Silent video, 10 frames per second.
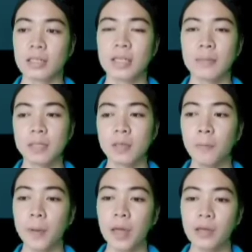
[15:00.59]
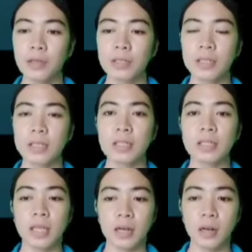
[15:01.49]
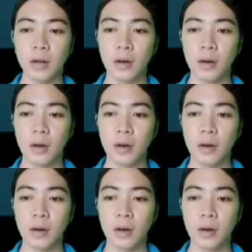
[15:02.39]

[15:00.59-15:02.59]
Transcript: Samsung Pay users can